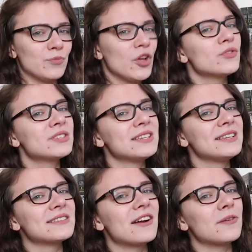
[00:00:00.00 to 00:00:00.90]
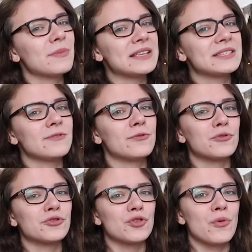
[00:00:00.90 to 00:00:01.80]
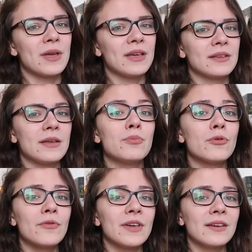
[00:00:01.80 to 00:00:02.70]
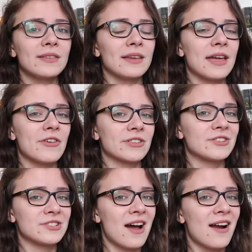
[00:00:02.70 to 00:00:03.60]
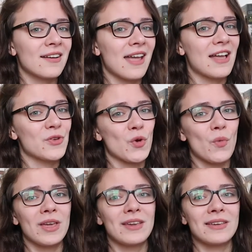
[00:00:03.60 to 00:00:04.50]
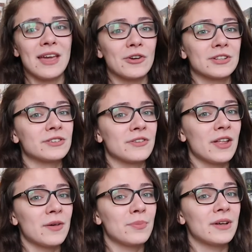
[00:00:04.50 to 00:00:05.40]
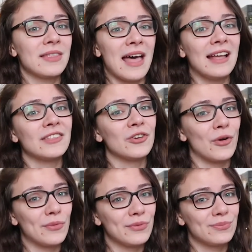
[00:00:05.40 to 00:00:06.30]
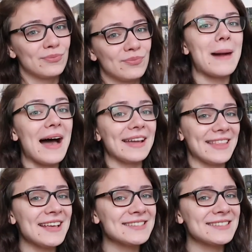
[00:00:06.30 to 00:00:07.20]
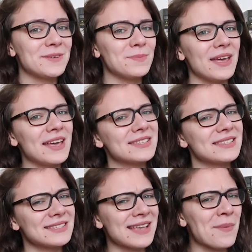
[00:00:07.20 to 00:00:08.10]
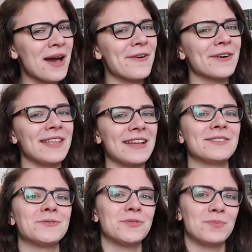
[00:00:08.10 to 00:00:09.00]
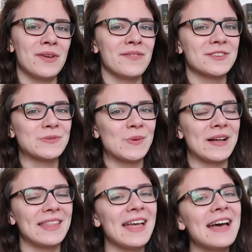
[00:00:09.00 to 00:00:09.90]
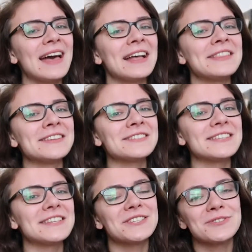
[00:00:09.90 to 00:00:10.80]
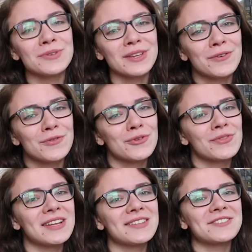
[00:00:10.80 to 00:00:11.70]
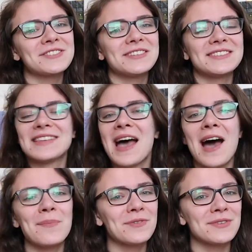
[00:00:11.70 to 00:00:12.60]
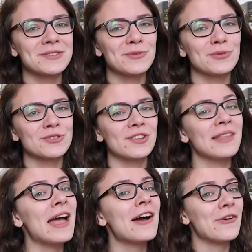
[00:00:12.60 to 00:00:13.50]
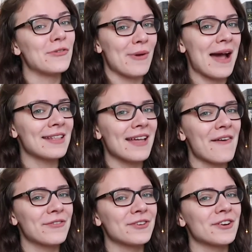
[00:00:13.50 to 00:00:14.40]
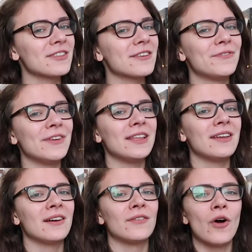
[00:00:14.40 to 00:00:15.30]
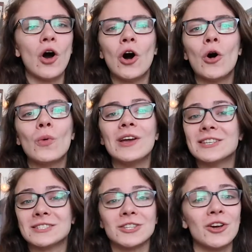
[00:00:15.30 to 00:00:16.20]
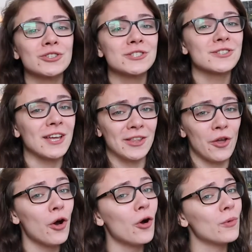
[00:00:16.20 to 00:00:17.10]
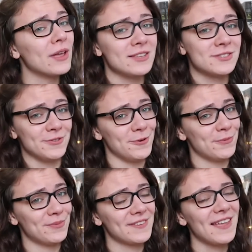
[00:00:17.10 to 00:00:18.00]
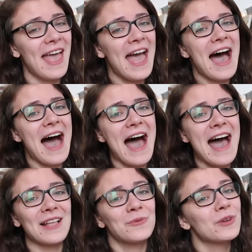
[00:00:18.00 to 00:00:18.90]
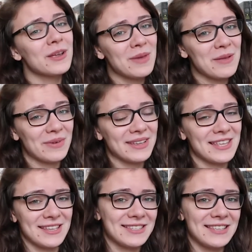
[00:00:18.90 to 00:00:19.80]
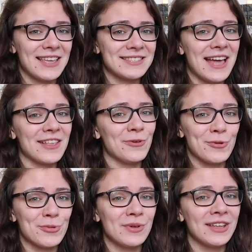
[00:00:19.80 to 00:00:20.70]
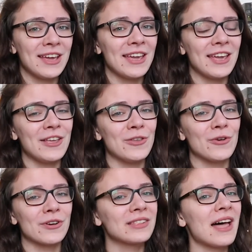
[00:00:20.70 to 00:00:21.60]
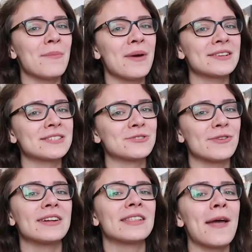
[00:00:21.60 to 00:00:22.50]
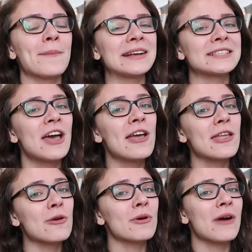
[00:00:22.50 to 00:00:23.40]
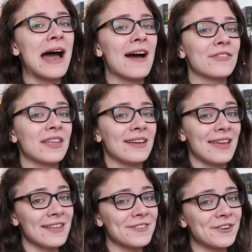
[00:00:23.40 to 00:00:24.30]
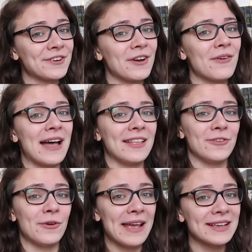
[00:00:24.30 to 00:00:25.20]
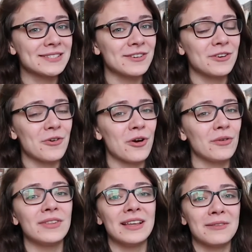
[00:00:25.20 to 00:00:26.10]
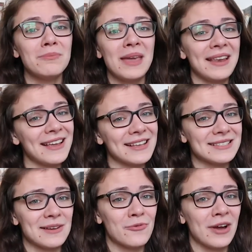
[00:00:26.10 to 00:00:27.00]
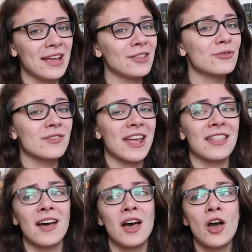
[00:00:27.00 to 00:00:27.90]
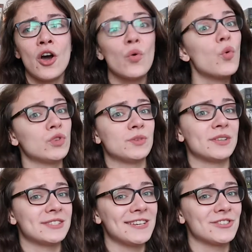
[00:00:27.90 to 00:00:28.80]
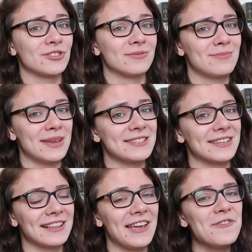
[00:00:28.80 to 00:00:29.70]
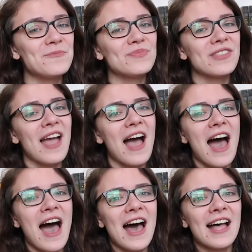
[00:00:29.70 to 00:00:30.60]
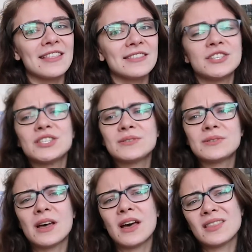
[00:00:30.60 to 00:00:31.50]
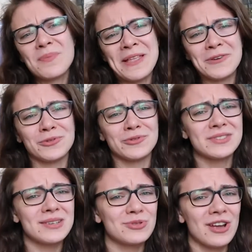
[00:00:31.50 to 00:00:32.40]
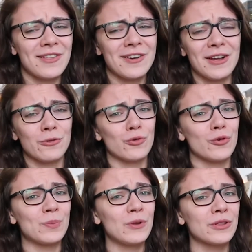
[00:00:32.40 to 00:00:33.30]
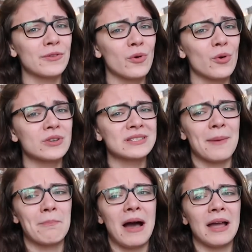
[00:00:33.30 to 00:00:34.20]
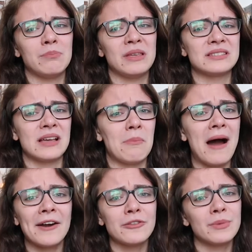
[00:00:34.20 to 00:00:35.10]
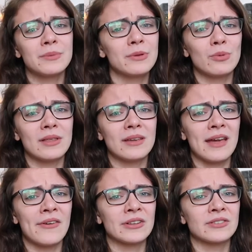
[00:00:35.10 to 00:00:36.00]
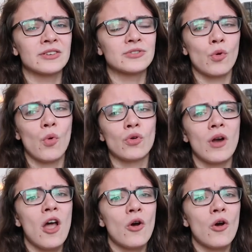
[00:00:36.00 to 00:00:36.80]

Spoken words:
those scenes are amazing for improving the character's arc and showing character development and growth. My next tip is somehow connected to the previous one, and this is to give your readers this happy resolution right after the feeling of all is lost and all is doomed. And what I mean by this is that usually in your climax, the story climax, you will have the internal and your external conflict meeting in some way to create the ultimate tension, basically. And this, depending on your subgenre and on your plot, of course, that might be some argument between the characters, or